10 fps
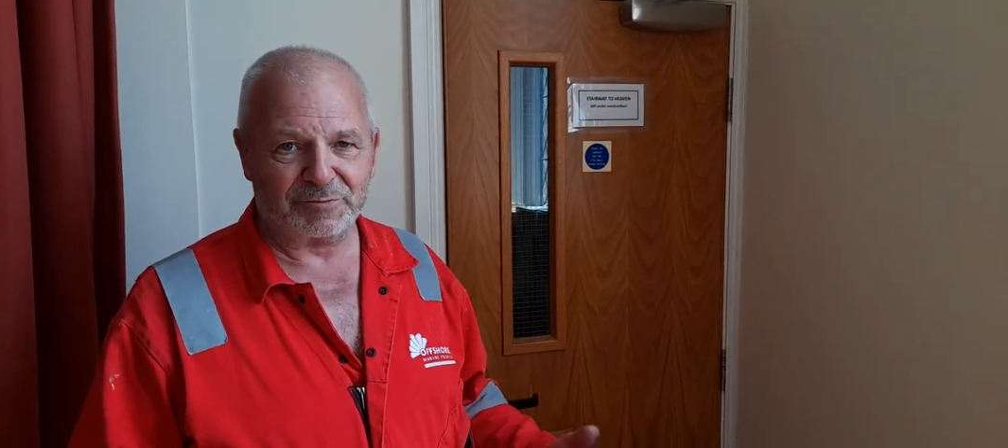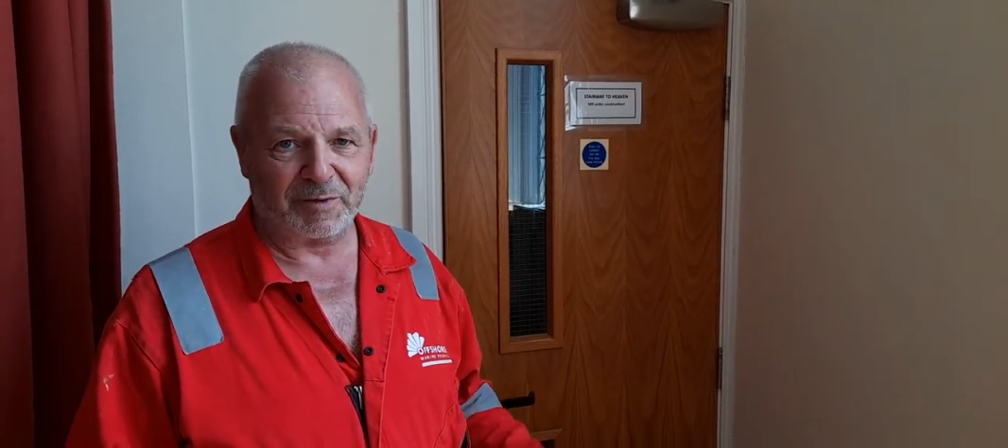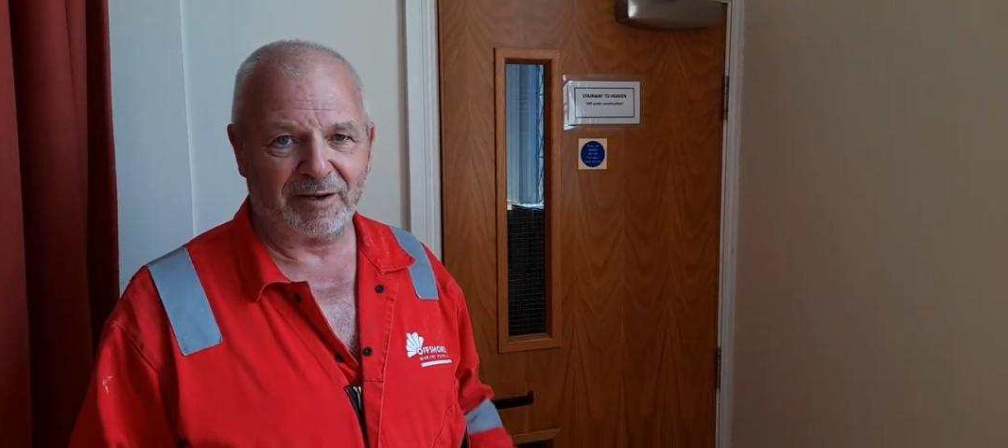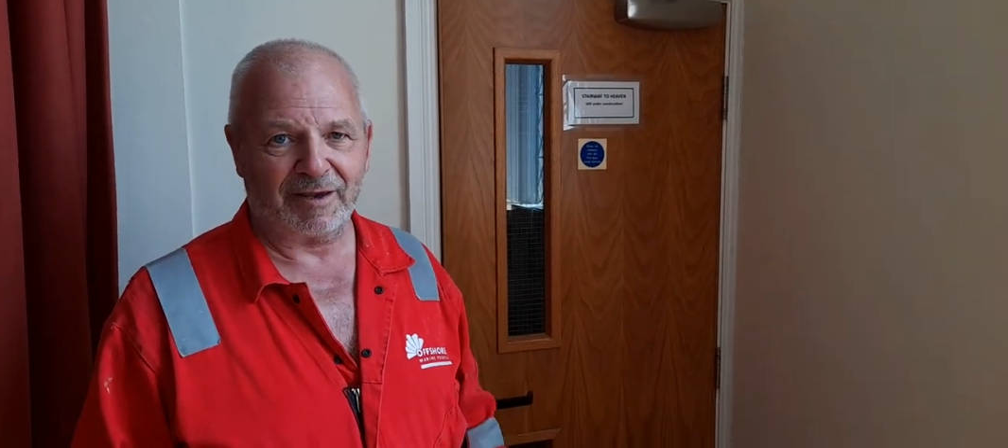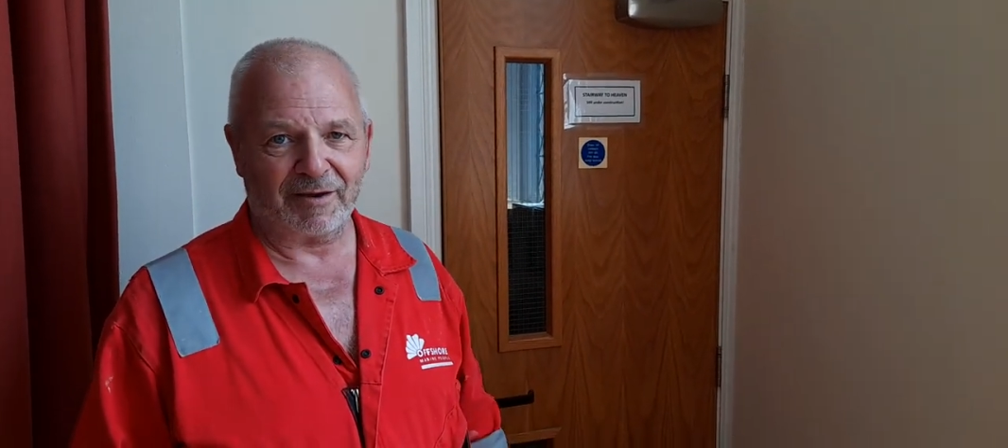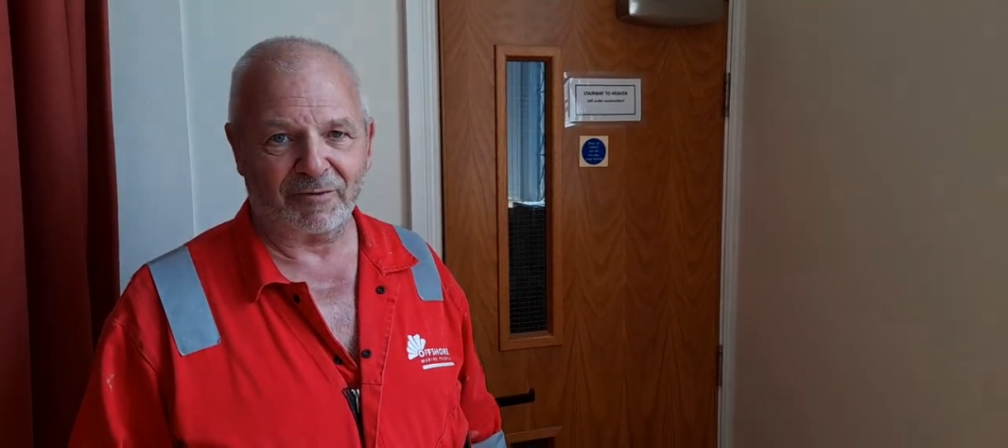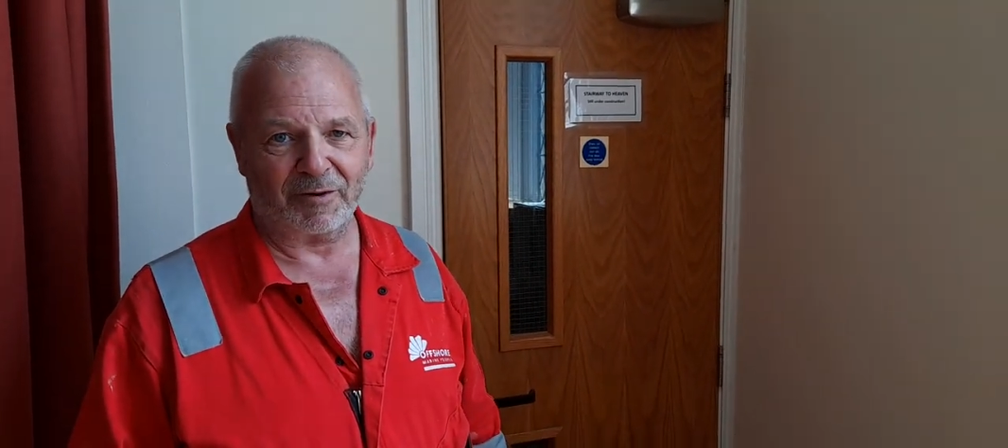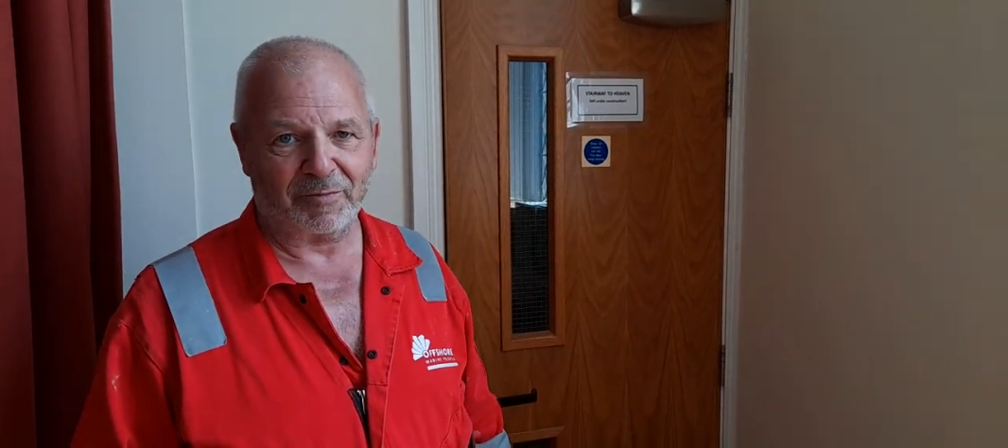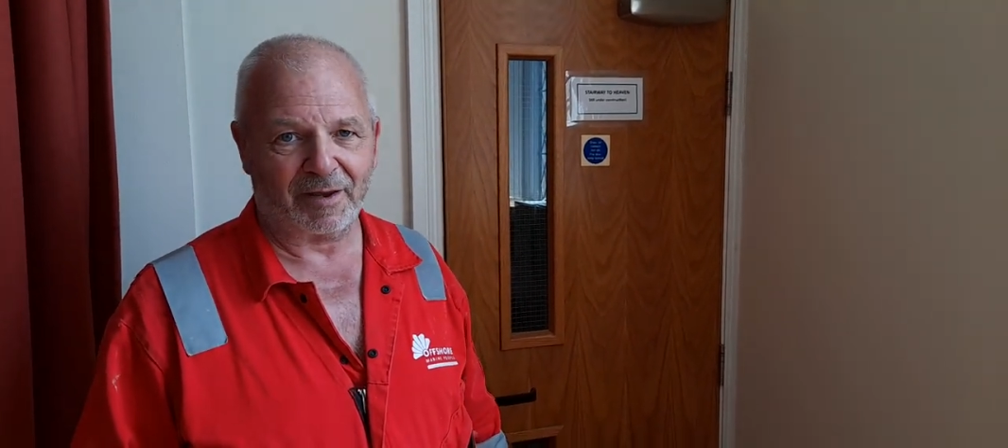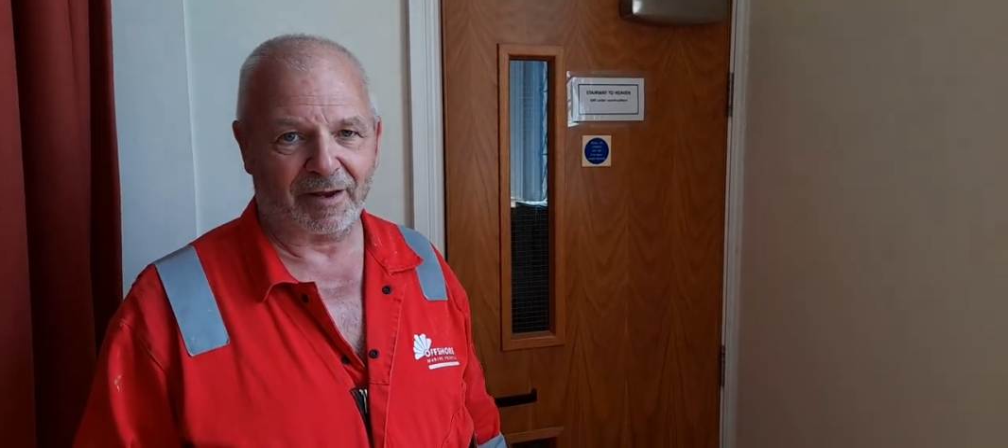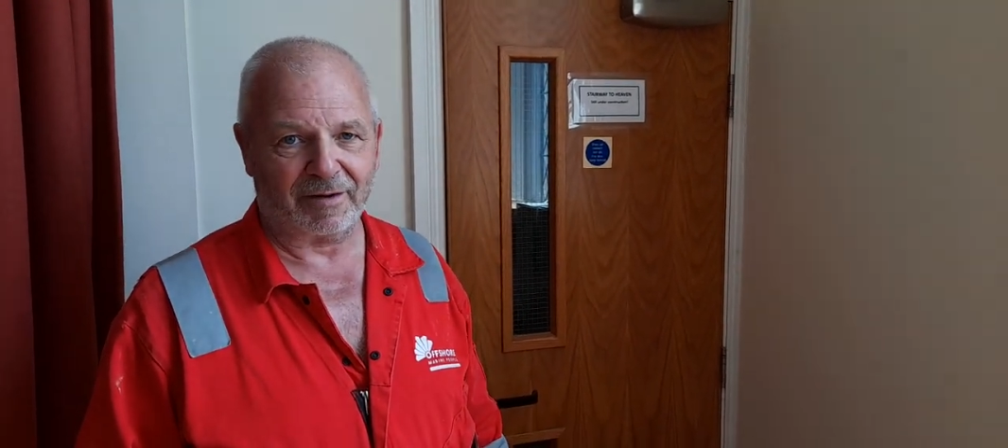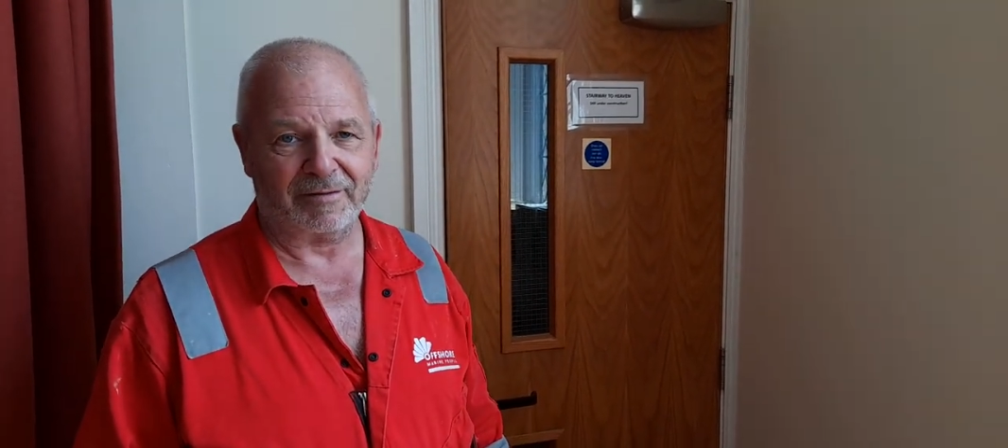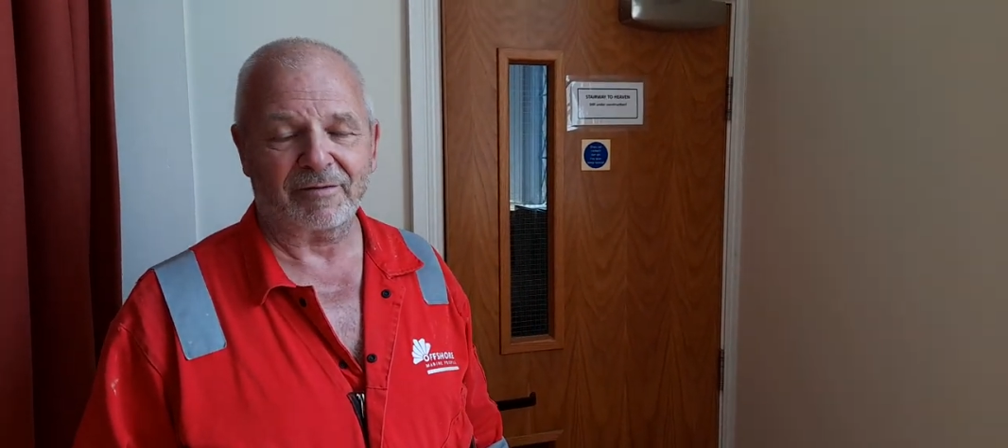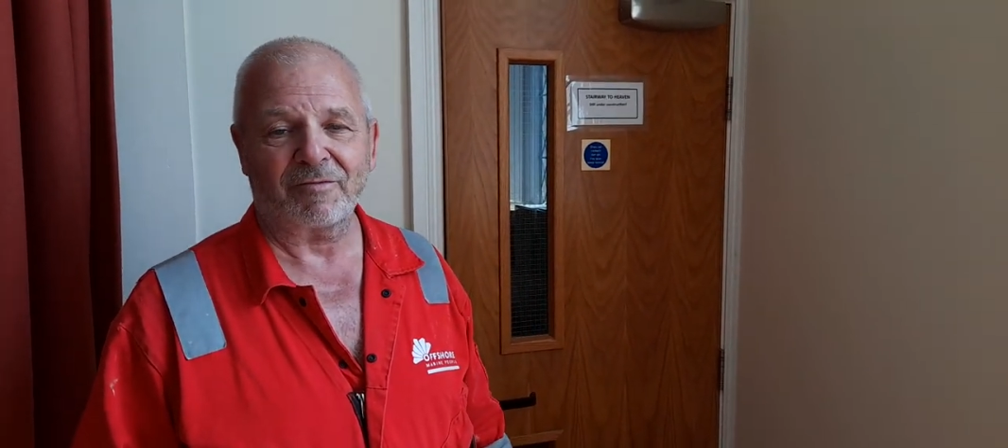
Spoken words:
being here on the planet,